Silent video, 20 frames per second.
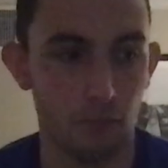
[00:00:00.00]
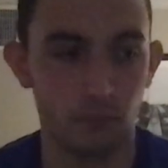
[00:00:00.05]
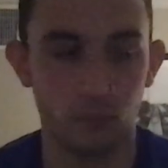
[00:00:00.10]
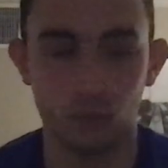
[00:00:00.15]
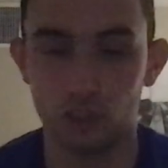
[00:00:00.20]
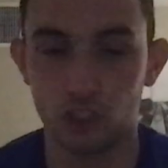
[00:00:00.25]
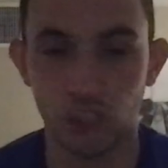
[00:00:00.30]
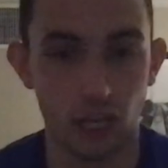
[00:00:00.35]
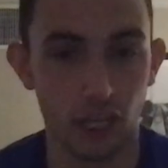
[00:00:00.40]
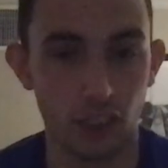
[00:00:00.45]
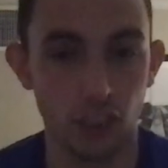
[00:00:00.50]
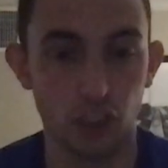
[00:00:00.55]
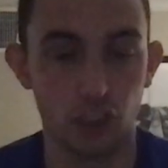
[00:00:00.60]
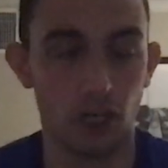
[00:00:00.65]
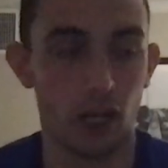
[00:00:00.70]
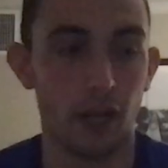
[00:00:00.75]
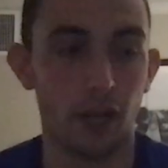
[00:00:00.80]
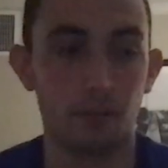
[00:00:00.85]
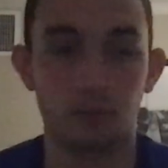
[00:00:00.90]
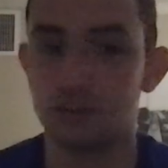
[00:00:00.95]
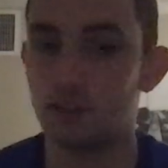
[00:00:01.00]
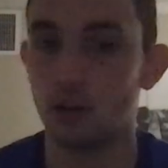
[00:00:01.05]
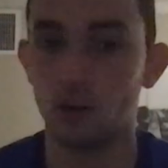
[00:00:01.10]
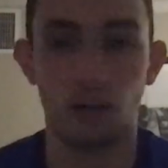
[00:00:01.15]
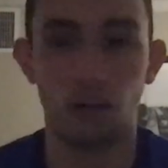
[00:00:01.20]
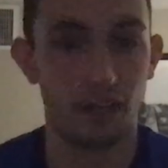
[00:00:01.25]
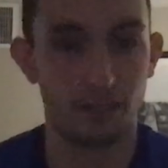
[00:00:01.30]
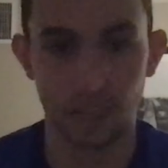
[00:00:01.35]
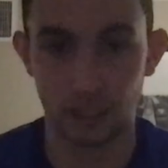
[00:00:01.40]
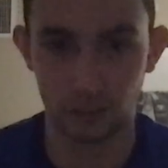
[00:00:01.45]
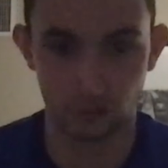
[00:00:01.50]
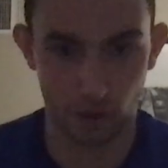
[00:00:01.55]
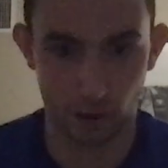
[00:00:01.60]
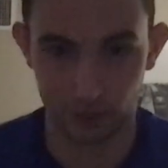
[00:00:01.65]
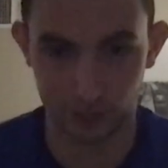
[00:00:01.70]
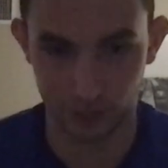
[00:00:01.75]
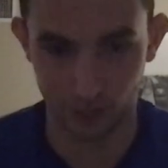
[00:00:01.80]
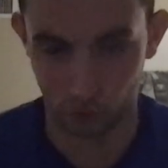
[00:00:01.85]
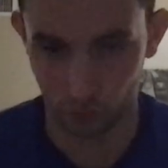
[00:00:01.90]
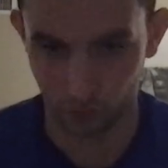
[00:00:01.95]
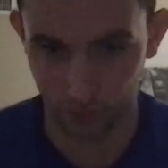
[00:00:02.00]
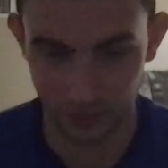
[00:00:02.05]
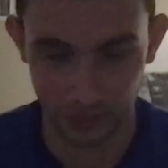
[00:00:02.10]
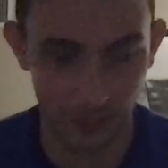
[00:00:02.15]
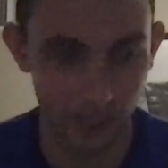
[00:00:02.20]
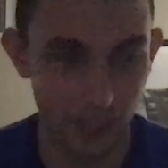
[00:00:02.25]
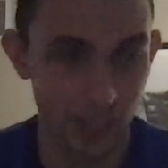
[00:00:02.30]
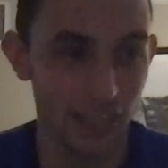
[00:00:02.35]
Judge, I'm so glad that drought is over.